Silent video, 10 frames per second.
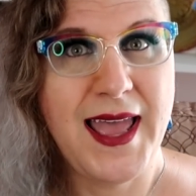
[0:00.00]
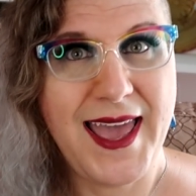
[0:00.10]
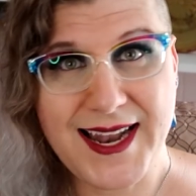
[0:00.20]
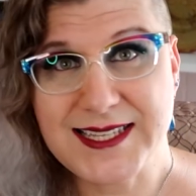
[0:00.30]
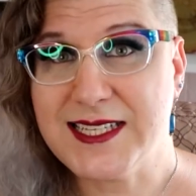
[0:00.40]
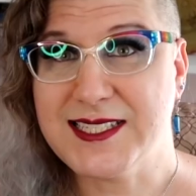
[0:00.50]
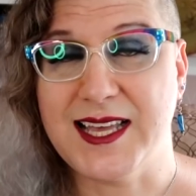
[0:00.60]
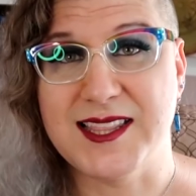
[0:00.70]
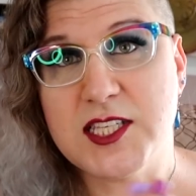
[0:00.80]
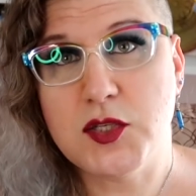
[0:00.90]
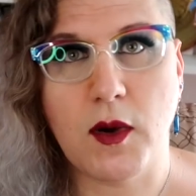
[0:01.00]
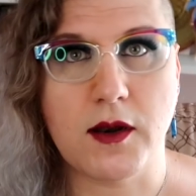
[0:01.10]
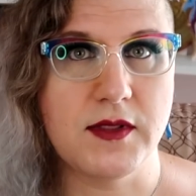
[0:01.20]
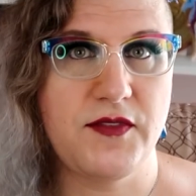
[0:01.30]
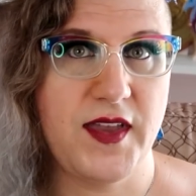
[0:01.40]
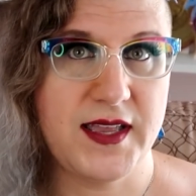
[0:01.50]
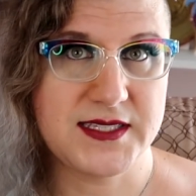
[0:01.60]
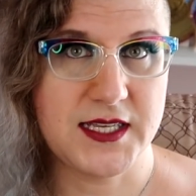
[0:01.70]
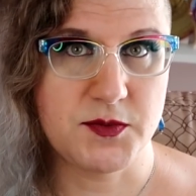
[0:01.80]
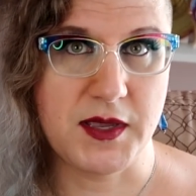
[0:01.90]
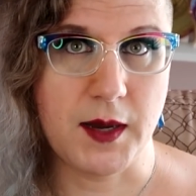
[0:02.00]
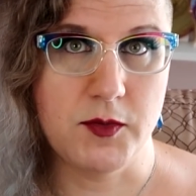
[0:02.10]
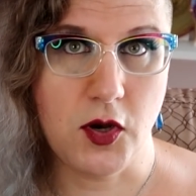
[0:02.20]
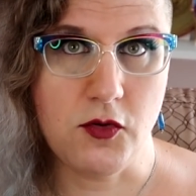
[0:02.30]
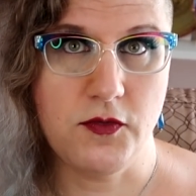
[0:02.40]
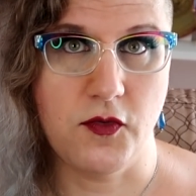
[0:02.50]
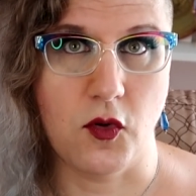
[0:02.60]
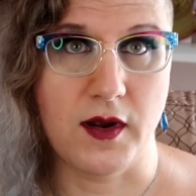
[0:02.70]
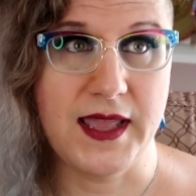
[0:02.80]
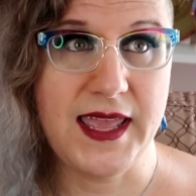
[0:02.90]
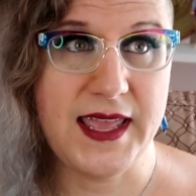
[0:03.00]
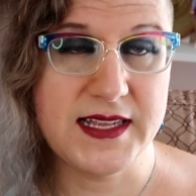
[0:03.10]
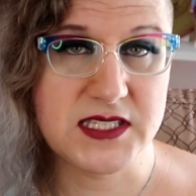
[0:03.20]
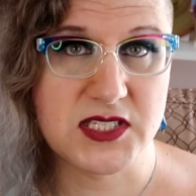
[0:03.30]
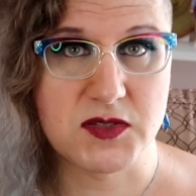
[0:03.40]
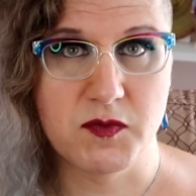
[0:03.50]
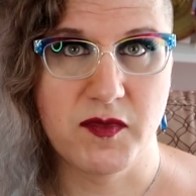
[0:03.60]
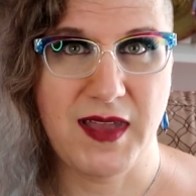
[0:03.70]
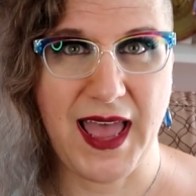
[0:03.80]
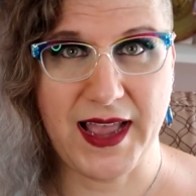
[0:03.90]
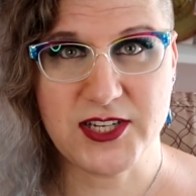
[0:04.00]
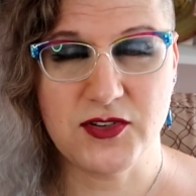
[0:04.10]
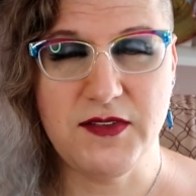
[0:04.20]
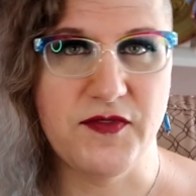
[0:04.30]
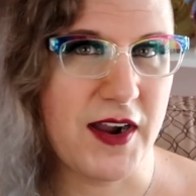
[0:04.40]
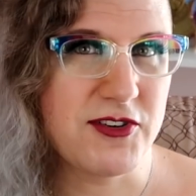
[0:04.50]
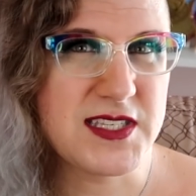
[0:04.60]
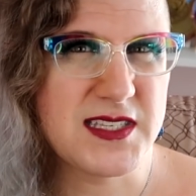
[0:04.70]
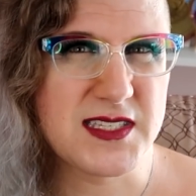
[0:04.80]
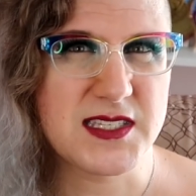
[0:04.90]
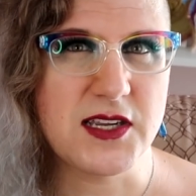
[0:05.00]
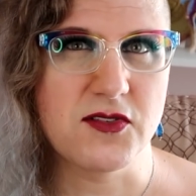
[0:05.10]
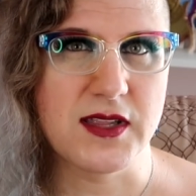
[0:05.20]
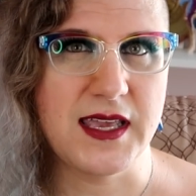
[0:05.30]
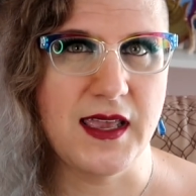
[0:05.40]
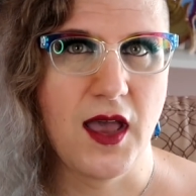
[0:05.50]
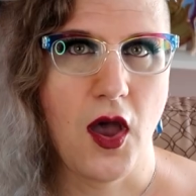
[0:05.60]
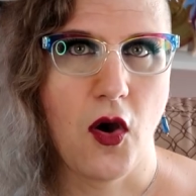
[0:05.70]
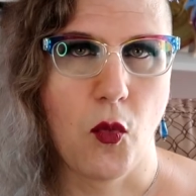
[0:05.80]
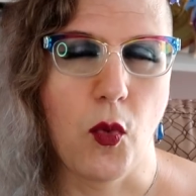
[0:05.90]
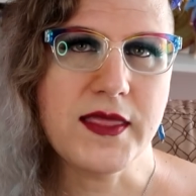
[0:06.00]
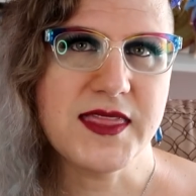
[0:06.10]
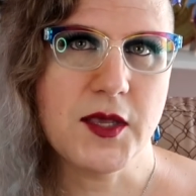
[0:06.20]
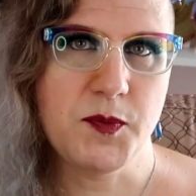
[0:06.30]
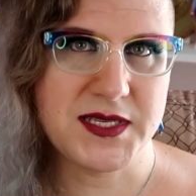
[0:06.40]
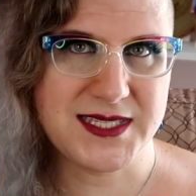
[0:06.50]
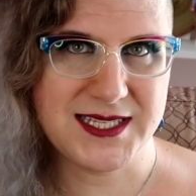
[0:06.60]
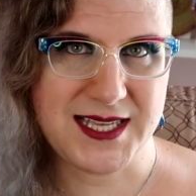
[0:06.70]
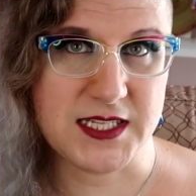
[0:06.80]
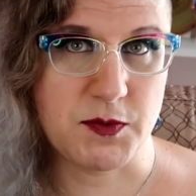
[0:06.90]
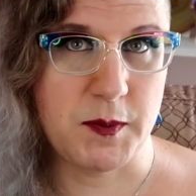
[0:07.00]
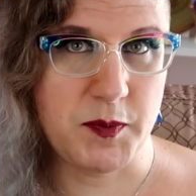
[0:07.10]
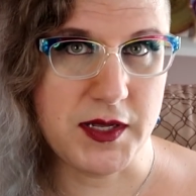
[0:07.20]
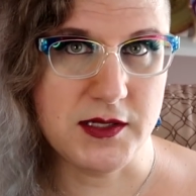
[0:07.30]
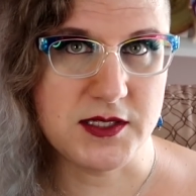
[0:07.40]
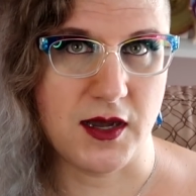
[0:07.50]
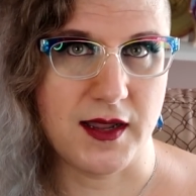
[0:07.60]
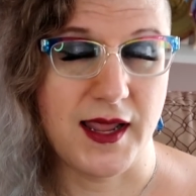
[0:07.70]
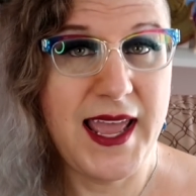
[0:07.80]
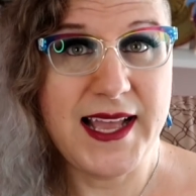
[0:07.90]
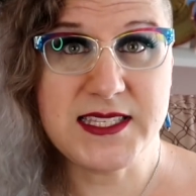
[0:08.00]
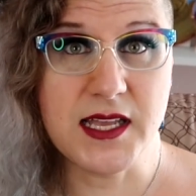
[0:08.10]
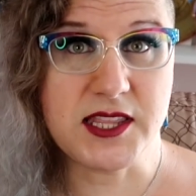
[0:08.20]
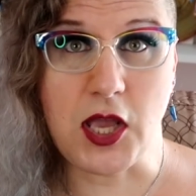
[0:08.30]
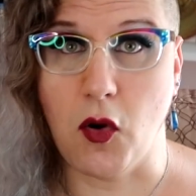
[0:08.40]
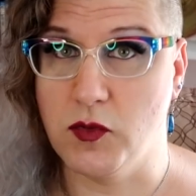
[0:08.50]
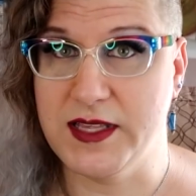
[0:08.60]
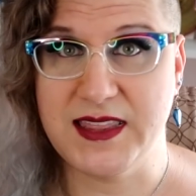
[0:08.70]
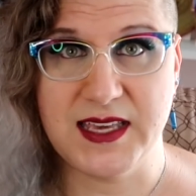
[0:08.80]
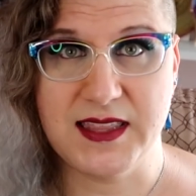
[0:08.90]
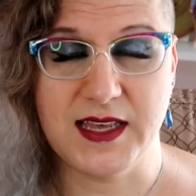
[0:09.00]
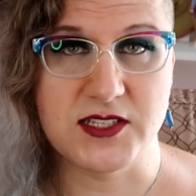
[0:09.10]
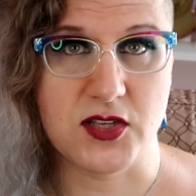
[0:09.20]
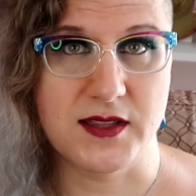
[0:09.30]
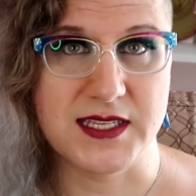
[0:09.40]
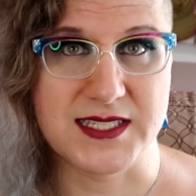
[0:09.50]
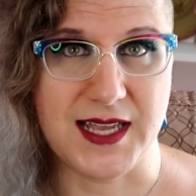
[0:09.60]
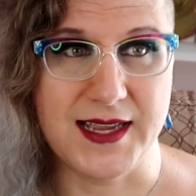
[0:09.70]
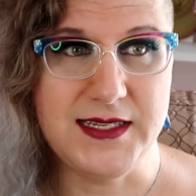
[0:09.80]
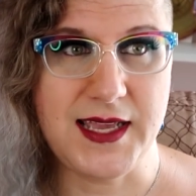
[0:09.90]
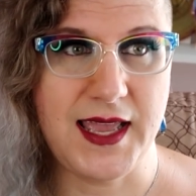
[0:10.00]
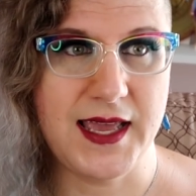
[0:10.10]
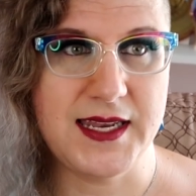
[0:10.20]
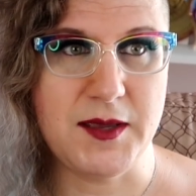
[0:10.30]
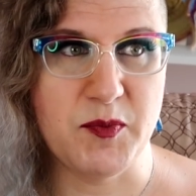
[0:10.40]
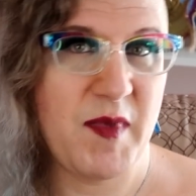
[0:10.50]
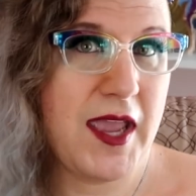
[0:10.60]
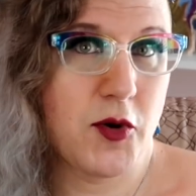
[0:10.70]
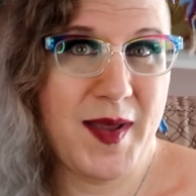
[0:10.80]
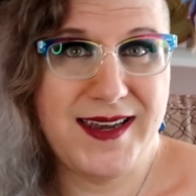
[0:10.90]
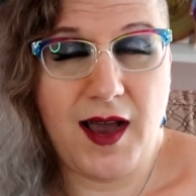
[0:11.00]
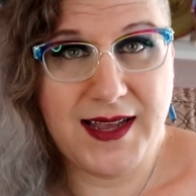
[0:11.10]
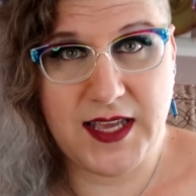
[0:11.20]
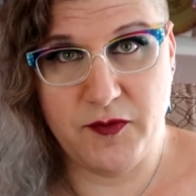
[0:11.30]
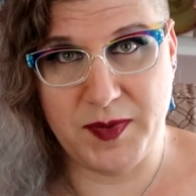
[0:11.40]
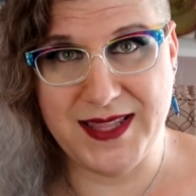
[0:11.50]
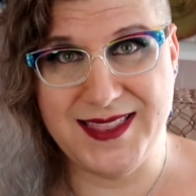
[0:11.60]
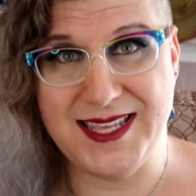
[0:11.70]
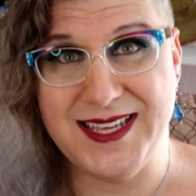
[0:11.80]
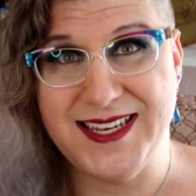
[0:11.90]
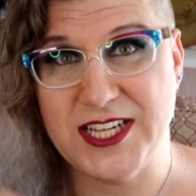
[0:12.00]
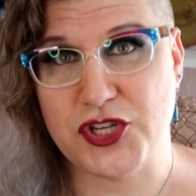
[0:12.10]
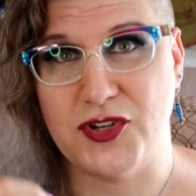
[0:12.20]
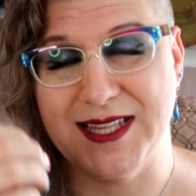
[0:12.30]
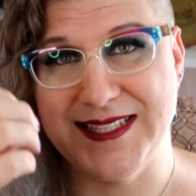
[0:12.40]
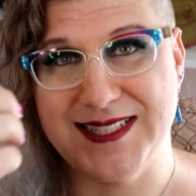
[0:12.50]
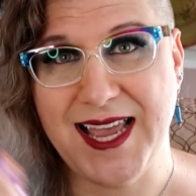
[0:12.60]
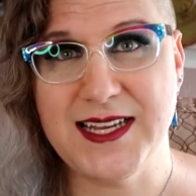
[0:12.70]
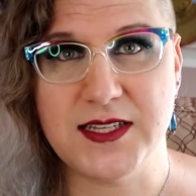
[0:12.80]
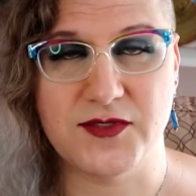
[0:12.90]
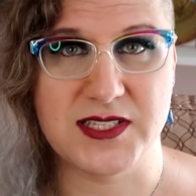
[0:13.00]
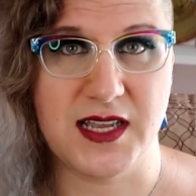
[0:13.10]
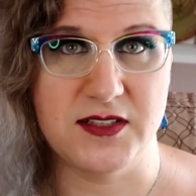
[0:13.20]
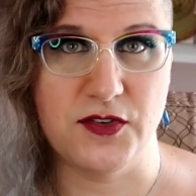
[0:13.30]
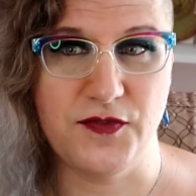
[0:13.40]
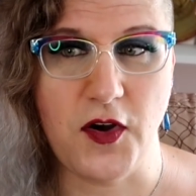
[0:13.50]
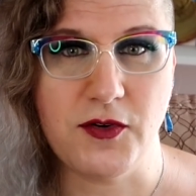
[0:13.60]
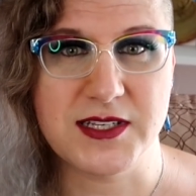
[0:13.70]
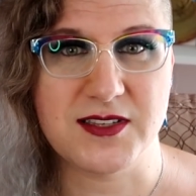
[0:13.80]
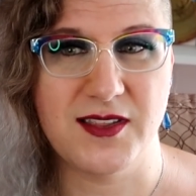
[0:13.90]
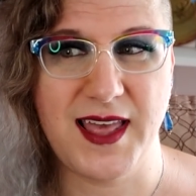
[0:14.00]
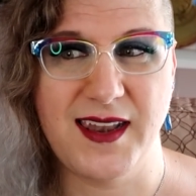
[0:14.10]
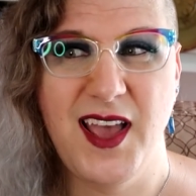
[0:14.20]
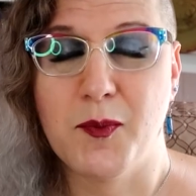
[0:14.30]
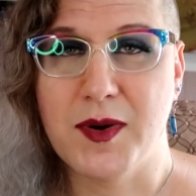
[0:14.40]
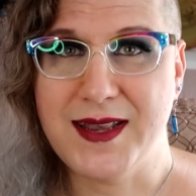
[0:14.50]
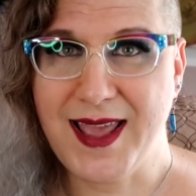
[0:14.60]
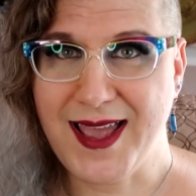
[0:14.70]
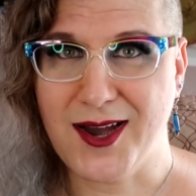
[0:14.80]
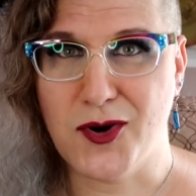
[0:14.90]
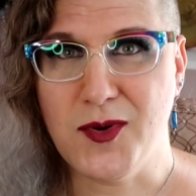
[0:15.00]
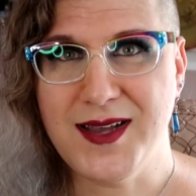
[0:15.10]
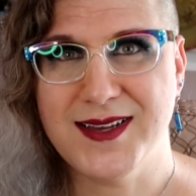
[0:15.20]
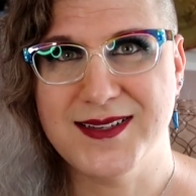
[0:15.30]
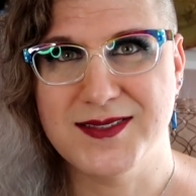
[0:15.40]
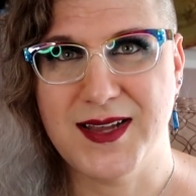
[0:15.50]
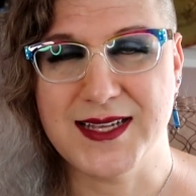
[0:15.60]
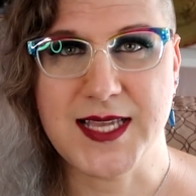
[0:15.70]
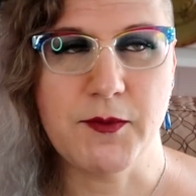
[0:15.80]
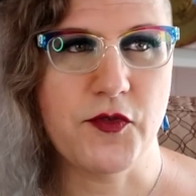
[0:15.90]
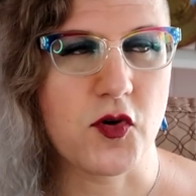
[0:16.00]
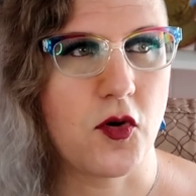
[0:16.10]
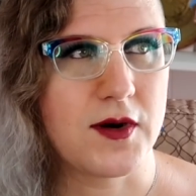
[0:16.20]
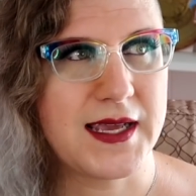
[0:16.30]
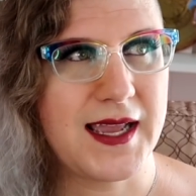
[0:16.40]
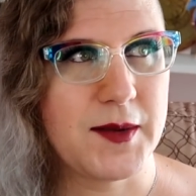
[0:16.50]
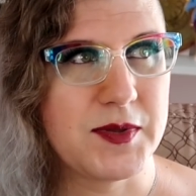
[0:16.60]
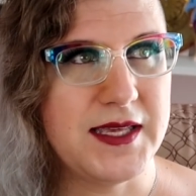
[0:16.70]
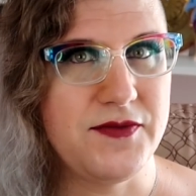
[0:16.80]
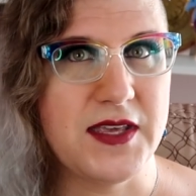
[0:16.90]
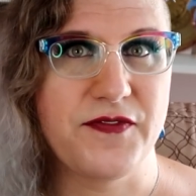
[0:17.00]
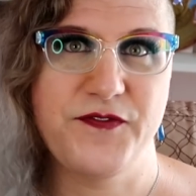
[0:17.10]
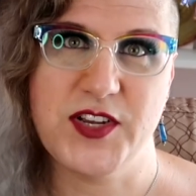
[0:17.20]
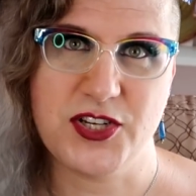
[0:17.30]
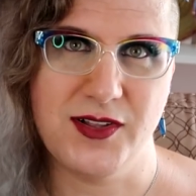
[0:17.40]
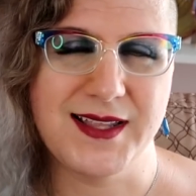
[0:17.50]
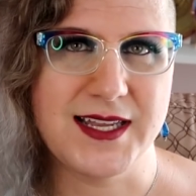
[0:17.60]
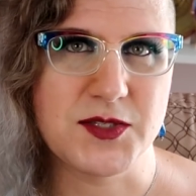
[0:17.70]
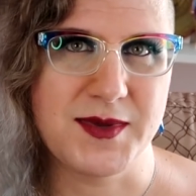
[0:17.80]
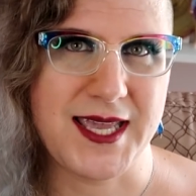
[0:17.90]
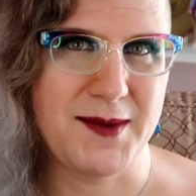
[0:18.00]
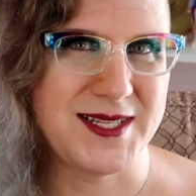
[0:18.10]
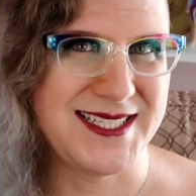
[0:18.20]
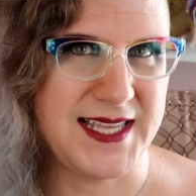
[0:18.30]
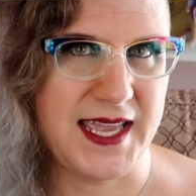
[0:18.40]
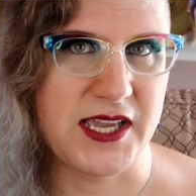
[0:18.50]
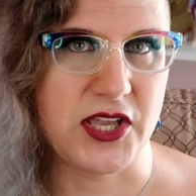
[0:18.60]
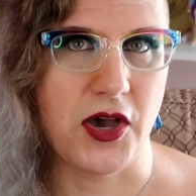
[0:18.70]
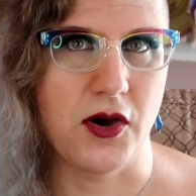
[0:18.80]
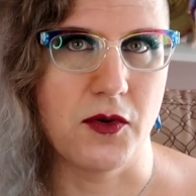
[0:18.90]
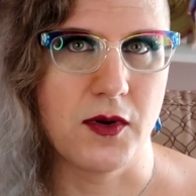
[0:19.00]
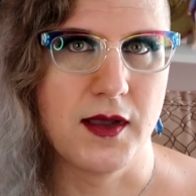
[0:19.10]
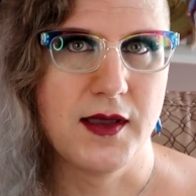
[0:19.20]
And as I said, this is what OnlyFans has become known for. It's actually very sincerely what the business has been built on. It's not the only thing that is on the site, and it may or may not have been the initial intent of the site to focus on that. But now, at time of recording, I believe the official announcement came a day ago.